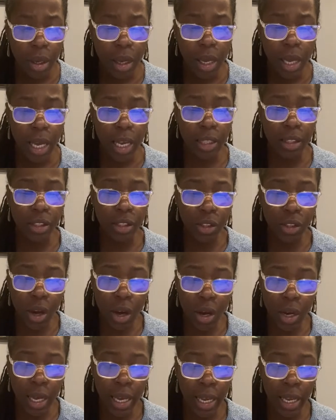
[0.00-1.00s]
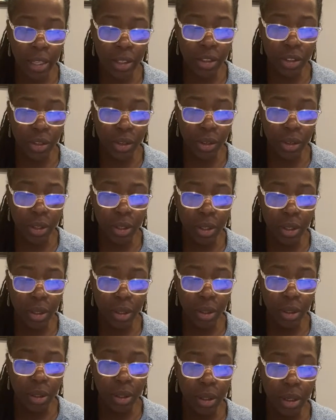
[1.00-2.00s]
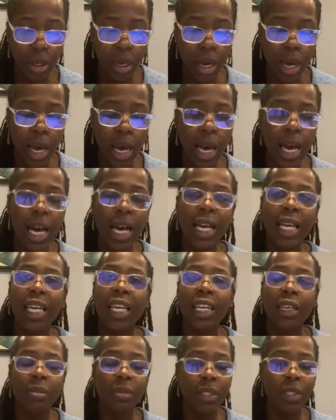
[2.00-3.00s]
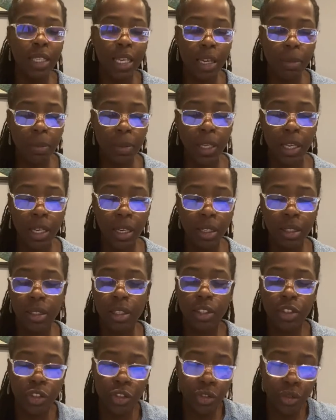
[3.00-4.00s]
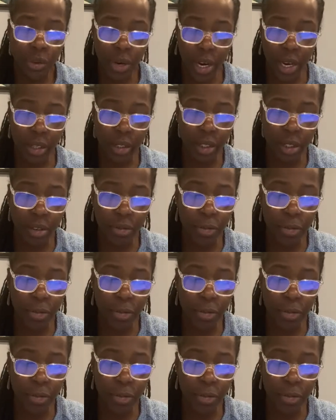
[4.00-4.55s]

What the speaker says: And Saul answered, I am deeply distressed,